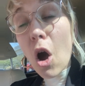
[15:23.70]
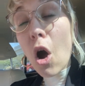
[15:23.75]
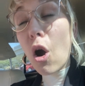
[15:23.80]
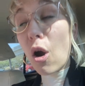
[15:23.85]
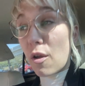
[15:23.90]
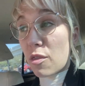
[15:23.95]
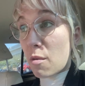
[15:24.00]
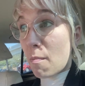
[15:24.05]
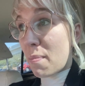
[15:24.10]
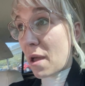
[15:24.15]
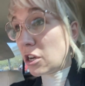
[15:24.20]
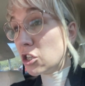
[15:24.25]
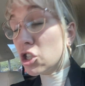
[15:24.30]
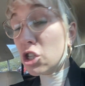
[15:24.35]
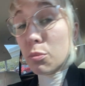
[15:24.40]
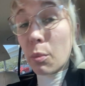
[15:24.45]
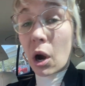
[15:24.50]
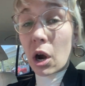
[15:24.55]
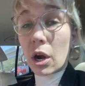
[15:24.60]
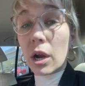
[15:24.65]
are the
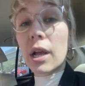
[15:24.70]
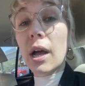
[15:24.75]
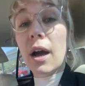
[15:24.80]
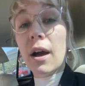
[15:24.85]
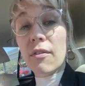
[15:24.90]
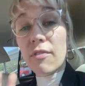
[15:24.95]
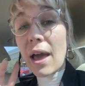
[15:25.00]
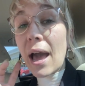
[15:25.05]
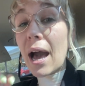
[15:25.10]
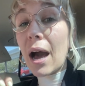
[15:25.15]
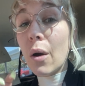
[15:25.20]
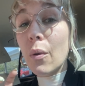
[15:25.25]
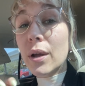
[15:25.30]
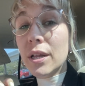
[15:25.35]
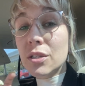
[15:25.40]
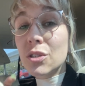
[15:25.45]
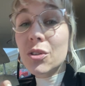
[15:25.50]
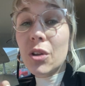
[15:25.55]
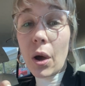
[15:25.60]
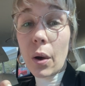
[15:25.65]
benchmark of how
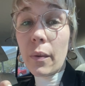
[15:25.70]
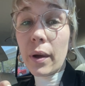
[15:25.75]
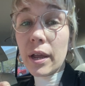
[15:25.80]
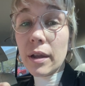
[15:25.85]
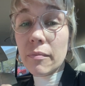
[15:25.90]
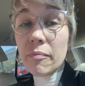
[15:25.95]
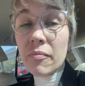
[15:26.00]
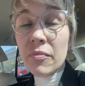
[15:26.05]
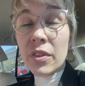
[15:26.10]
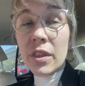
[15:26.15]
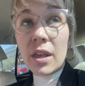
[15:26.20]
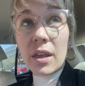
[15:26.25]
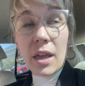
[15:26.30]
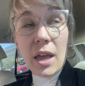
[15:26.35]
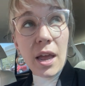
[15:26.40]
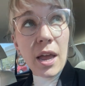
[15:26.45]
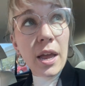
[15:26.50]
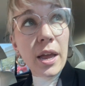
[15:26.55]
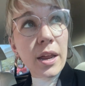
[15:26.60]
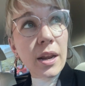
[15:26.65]
it's going
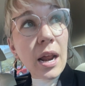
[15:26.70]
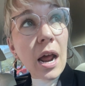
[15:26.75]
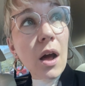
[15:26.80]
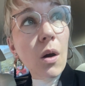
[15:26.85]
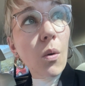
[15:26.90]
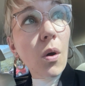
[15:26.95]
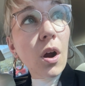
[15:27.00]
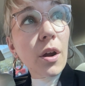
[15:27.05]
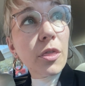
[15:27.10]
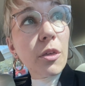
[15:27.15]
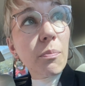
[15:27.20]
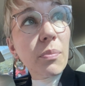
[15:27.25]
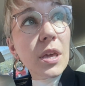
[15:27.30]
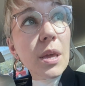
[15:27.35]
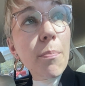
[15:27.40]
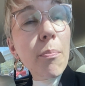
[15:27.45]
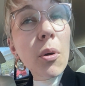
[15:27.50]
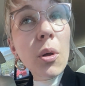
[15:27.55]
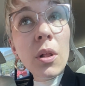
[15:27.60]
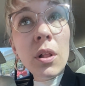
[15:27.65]
and how are the
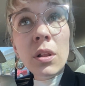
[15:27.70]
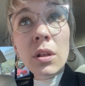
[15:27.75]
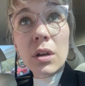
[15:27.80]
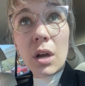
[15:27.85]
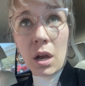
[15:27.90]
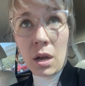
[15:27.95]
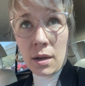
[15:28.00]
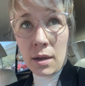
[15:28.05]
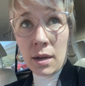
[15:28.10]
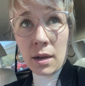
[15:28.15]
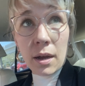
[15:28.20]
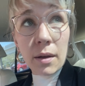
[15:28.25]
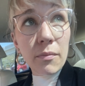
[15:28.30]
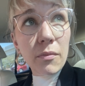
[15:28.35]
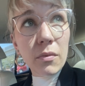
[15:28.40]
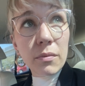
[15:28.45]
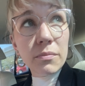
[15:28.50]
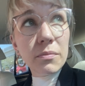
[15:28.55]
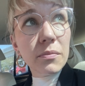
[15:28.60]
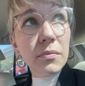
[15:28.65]
people uh,
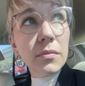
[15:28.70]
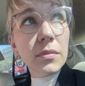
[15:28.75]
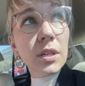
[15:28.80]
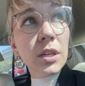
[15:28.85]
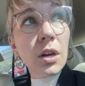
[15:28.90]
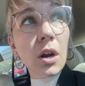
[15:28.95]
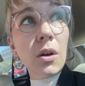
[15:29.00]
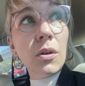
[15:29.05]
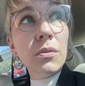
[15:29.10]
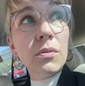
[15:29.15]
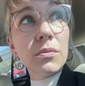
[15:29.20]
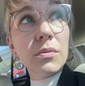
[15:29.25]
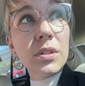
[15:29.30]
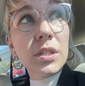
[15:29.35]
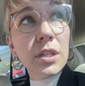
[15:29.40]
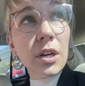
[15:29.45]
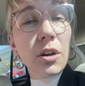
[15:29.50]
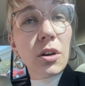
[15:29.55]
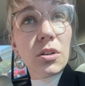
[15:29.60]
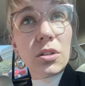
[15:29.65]
you know
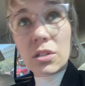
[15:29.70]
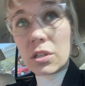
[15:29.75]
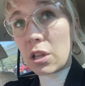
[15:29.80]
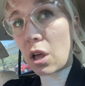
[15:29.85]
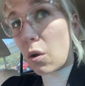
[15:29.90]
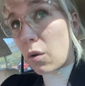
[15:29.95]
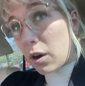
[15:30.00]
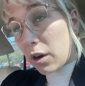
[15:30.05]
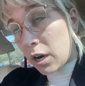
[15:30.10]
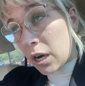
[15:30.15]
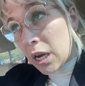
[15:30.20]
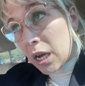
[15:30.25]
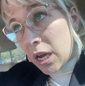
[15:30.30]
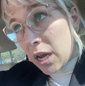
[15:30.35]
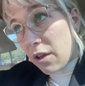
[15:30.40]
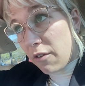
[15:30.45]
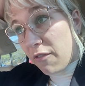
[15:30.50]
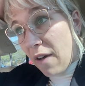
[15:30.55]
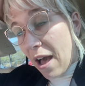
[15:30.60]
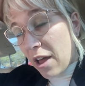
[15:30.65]
sicker slower
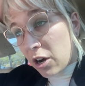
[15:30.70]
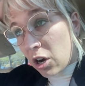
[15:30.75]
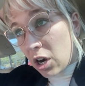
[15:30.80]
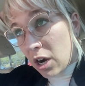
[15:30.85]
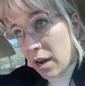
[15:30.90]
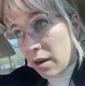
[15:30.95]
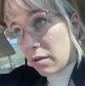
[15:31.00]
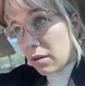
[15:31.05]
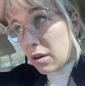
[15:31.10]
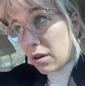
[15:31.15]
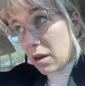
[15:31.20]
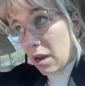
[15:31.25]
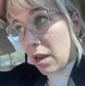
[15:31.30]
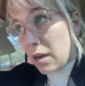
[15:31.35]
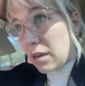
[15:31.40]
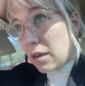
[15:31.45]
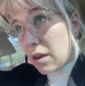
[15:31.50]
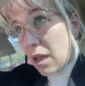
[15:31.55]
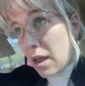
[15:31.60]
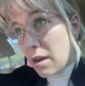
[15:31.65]
fatter and
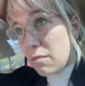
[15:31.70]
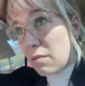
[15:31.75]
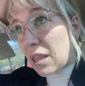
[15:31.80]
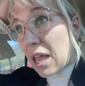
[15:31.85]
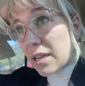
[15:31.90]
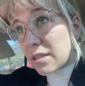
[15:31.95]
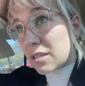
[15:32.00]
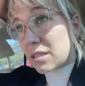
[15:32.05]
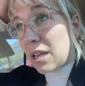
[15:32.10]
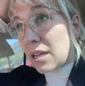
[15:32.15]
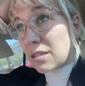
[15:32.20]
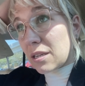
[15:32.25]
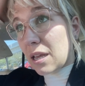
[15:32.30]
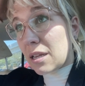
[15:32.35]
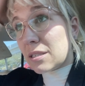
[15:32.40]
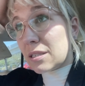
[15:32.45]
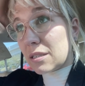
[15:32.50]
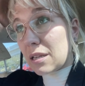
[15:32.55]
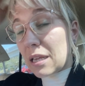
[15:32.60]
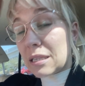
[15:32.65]
and and less as
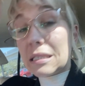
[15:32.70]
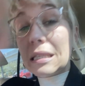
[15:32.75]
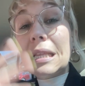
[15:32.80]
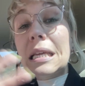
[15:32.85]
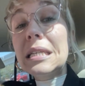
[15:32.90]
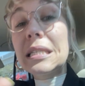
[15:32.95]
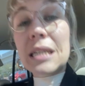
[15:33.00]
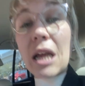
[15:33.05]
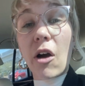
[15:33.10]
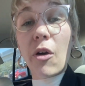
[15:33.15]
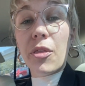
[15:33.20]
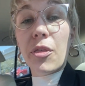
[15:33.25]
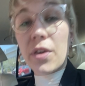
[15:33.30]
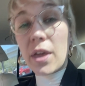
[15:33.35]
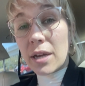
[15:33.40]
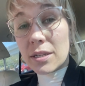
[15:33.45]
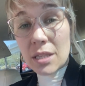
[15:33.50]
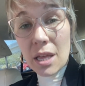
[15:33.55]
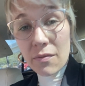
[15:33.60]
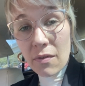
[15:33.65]
as, as least
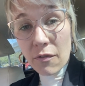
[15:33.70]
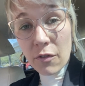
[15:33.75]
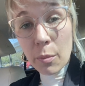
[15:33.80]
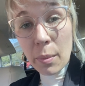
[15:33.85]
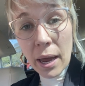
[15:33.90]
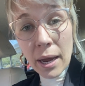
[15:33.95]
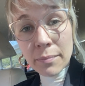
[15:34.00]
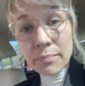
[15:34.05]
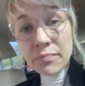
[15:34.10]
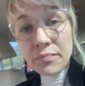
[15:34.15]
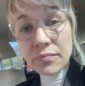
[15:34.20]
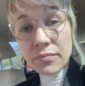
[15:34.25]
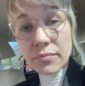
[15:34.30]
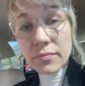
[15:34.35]
healthy as they've ever been